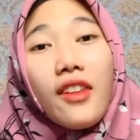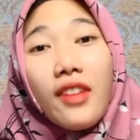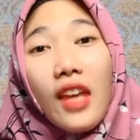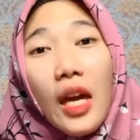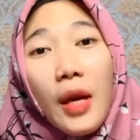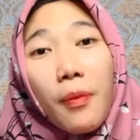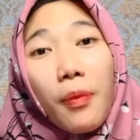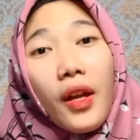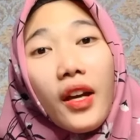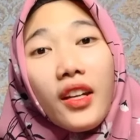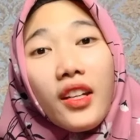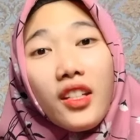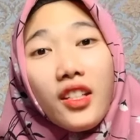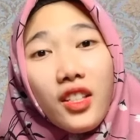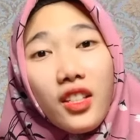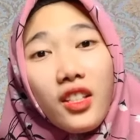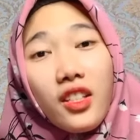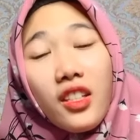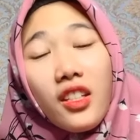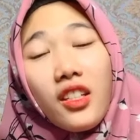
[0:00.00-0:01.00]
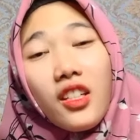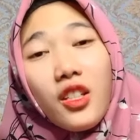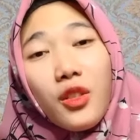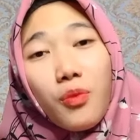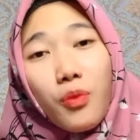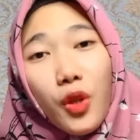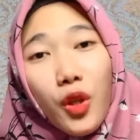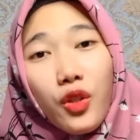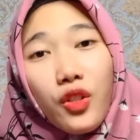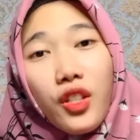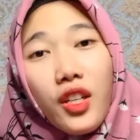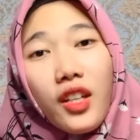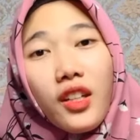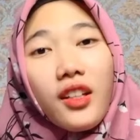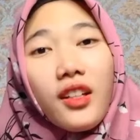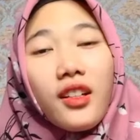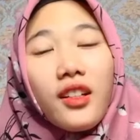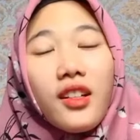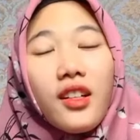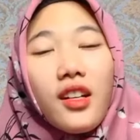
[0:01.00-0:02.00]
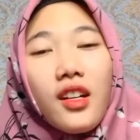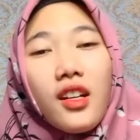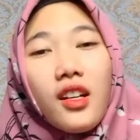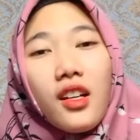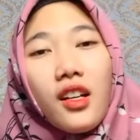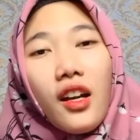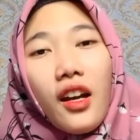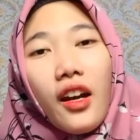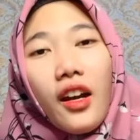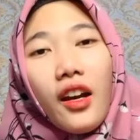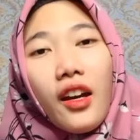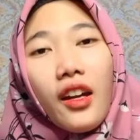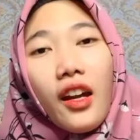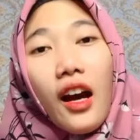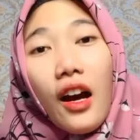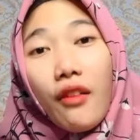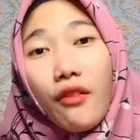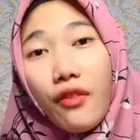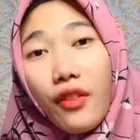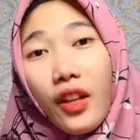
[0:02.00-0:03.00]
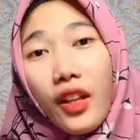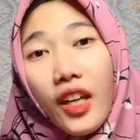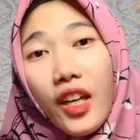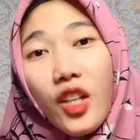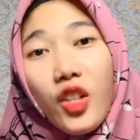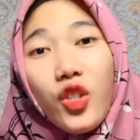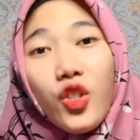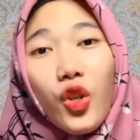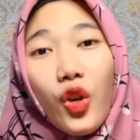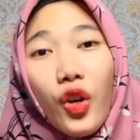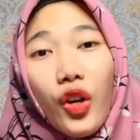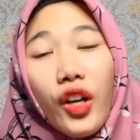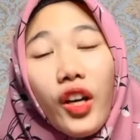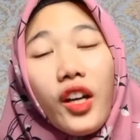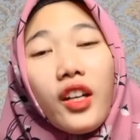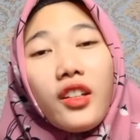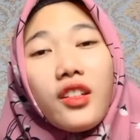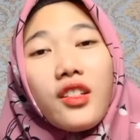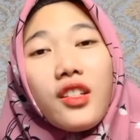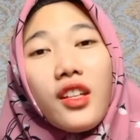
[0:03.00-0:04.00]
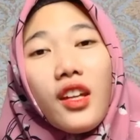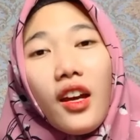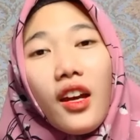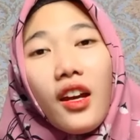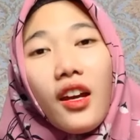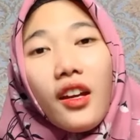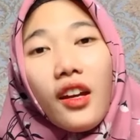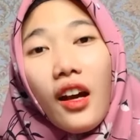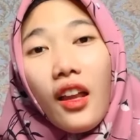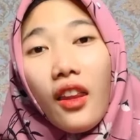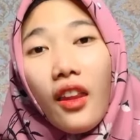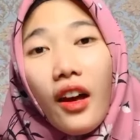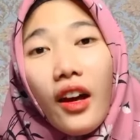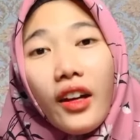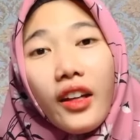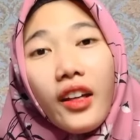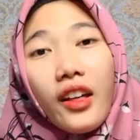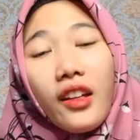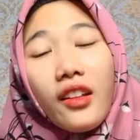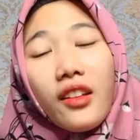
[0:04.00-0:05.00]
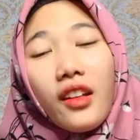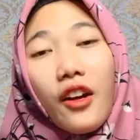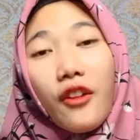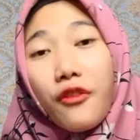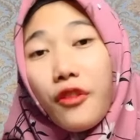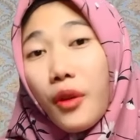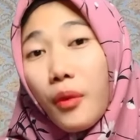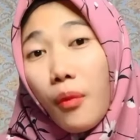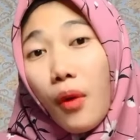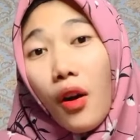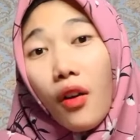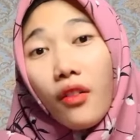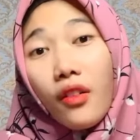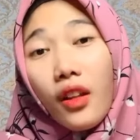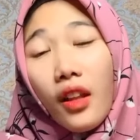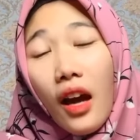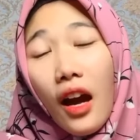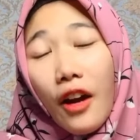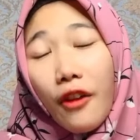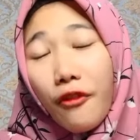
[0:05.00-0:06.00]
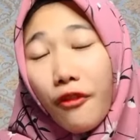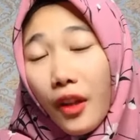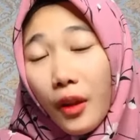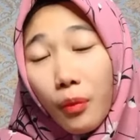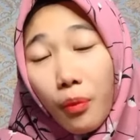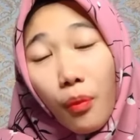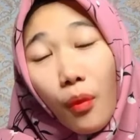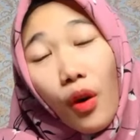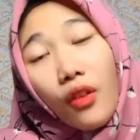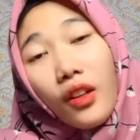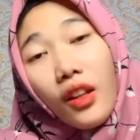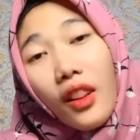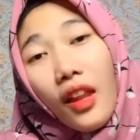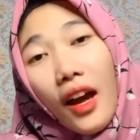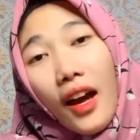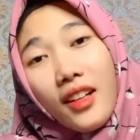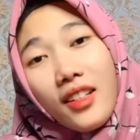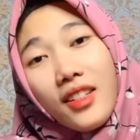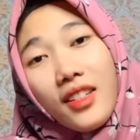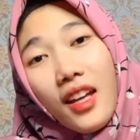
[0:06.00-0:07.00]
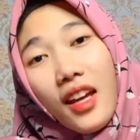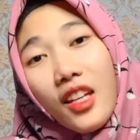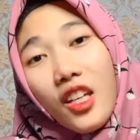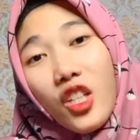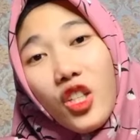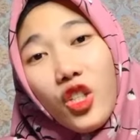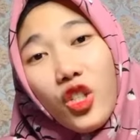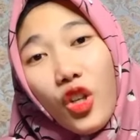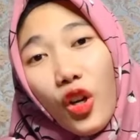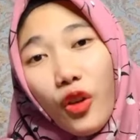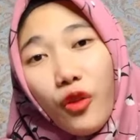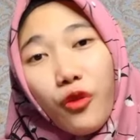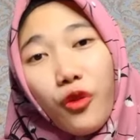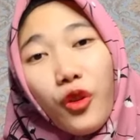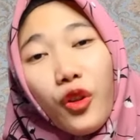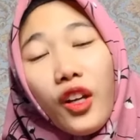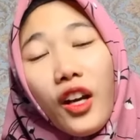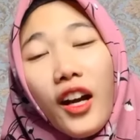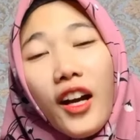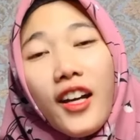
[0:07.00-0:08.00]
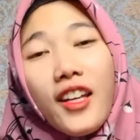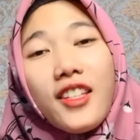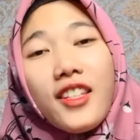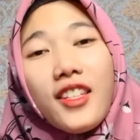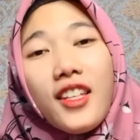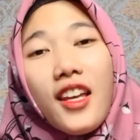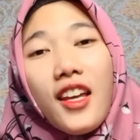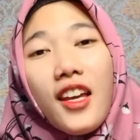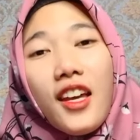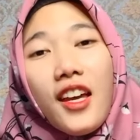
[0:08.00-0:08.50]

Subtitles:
They play the Sundanese music, and I really enjoy it and I like it. I felt more relaxed and enjoyable, guys.